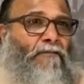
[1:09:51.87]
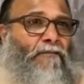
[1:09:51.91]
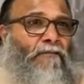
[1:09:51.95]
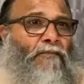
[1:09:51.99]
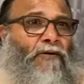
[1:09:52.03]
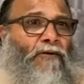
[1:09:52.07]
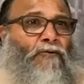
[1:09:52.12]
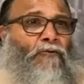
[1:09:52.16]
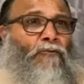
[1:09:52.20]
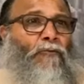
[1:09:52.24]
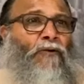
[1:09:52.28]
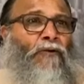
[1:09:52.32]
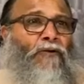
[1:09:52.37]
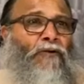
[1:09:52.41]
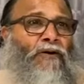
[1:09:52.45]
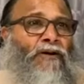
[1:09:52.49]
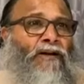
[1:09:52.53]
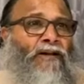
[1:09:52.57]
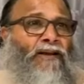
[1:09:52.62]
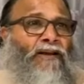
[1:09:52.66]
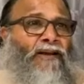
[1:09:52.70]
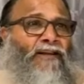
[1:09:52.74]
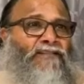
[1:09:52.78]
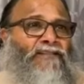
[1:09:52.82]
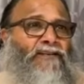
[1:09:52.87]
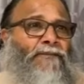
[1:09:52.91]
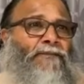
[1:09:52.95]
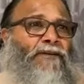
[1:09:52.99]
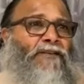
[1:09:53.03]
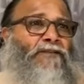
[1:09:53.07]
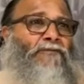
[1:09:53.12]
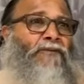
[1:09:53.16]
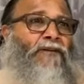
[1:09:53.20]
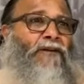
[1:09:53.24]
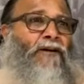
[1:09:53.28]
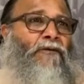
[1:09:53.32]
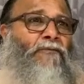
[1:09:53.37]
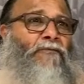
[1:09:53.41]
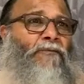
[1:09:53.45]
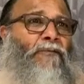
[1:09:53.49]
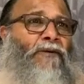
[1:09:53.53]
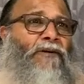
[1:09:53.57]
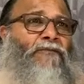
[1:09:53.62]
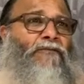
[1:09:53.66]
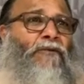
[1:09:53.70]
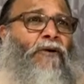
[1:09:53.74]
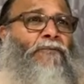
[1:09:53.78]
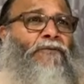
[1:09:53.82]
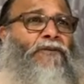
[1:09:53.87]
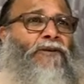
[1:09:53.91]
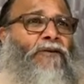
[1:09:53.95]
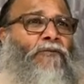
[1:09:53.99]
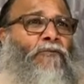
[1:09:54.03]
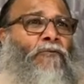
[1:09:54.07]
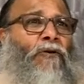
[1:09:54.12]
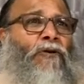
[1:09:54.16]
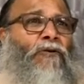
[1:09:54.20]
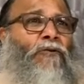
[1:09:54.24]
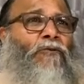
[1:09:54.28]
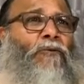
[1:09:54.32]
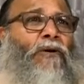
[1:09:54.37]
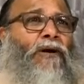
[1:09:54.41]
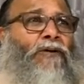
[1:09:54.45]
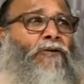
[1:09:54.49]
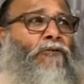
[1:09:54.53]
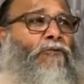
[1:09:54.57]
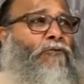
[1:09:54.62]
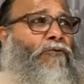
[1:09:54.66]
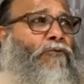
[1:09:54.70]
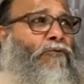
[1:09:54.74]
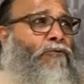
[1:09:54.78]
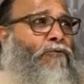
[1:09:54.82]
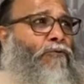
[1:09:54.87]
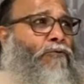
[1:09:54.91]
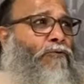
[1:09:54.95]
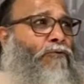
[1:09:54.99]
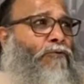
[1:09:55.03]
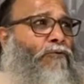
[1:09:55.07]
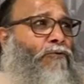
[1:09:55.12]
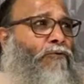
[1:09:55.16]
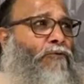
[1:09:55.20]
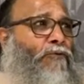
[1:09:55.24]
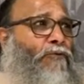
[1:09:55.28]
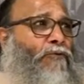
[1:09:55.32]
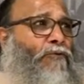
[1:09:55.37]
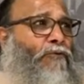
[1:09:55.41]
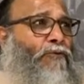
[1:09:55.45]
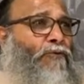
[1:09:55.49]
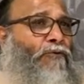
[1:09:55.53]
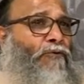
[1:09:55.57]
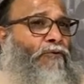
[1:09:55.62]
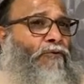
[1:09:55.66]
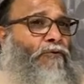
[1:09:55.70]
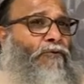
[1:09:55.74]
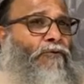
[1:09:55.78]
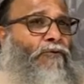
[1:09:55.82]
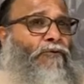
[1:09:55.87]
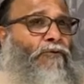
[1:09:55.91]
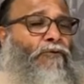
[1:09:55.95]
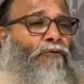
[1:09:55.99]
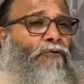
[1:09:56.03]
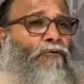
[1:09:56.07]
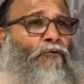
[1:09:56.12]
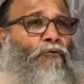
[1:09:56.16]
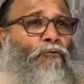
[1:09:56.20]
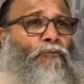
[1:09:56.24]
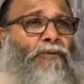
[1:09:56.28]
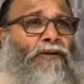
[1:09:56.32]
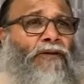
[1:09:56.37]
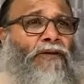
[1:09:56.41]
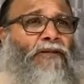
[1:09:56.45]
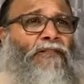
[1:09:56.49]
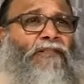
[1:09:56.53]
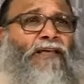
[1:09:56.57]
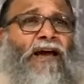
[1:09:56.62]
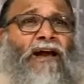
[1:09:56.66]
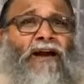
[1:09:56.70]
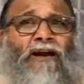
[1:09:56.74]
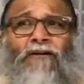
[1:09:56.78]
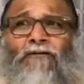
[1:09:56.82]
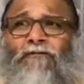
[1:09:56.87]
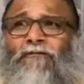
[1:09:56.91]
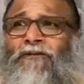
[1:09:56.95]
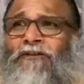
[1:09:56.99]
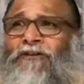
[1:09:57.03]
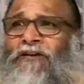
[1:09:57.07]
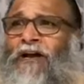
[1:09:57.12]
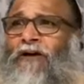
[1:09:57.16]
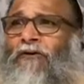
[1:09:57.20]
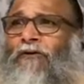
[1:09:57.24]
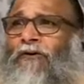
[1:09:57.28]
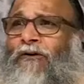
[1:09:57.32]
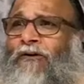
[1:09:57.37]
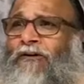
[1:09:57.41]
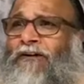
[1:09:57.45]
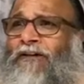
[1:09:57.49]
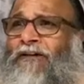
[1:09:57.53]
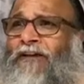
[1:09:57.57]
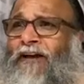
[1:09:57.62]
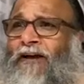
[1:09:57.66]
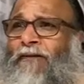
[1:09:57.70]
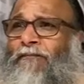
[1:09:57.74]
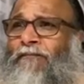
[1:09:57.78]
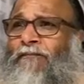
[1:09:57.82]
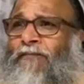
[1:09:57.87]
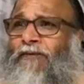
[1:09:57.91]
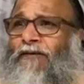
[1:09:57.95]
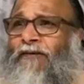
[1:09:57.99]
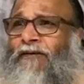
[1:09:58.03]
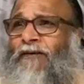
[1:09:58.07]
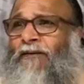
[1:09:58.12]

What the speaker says: but tomorrow again SMS will come. But Swamiji, what do I do to be that which I already am?